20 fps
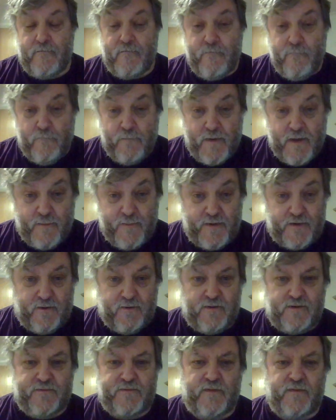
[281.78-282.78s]
may be
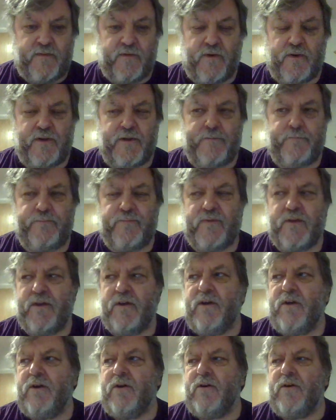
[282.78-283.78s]
useful for you.
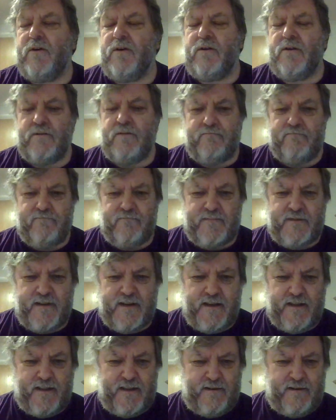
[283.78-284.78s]

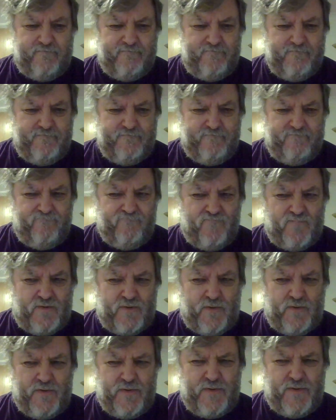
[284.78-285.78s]
Now then, it's
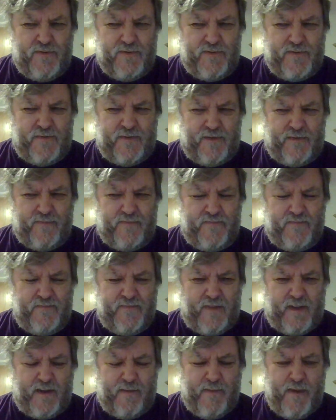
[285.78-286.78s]
also useful.
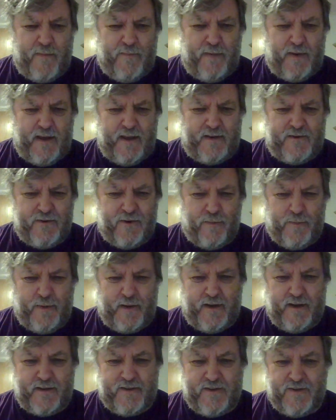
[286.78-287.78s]
It can be applied
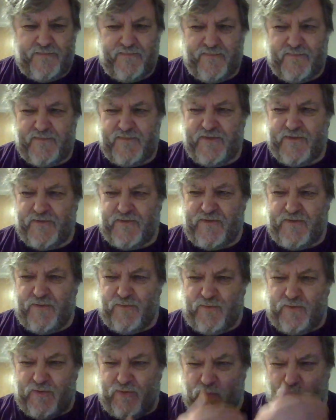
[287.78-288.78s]
topically to to,
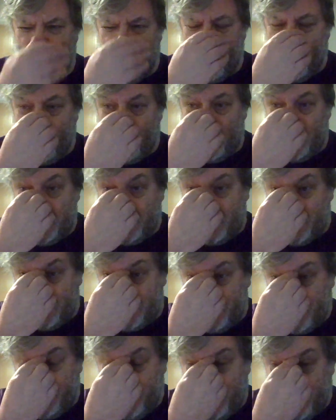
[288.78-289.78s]
to, to wounds to
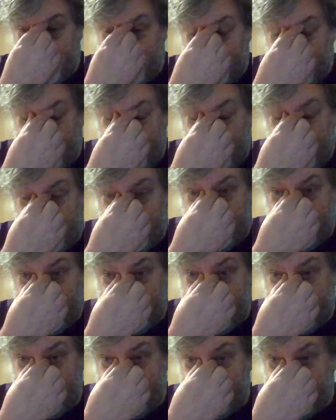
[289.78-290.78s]
stimulate healing.
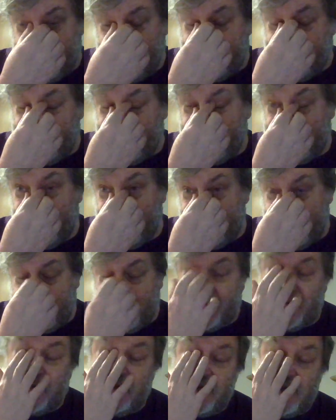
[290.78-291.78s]
It's it's, it's
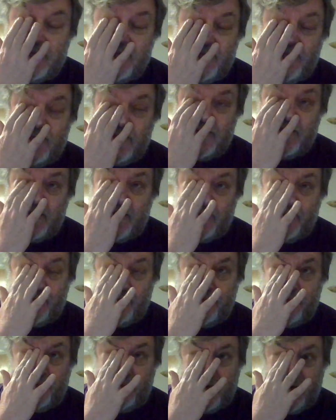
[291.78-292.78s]
it's it's pretty
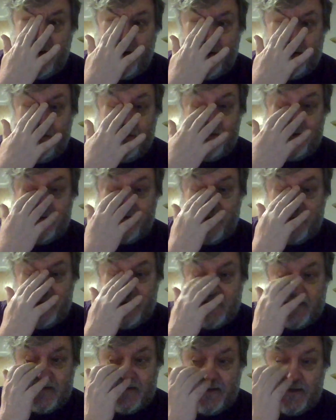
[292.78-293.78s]
pretty good. It's
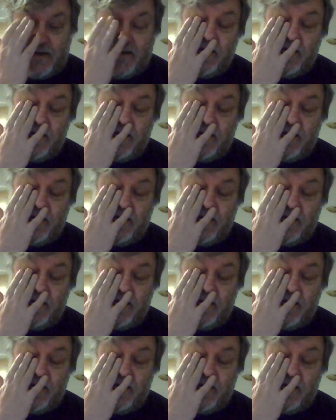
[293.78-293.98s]
fantastic.